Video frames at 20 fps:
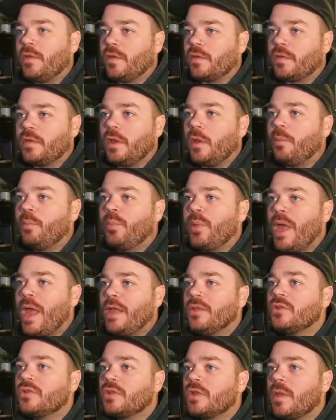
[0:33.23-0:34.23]
This little
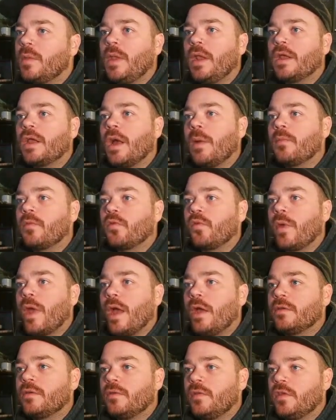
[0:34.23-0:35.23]
bench, and then it comes
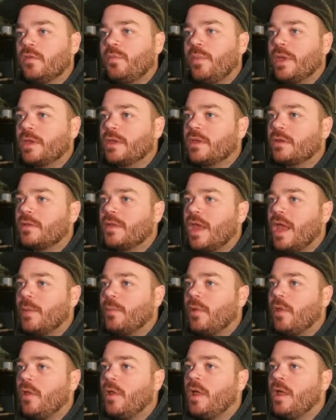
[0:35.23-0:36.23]
around to this picnic
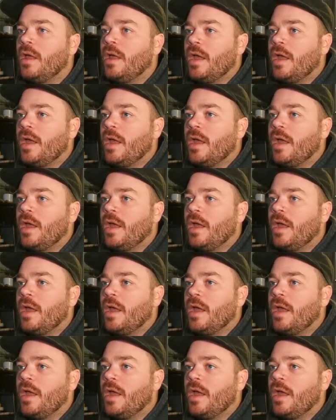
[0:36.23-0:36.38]
table,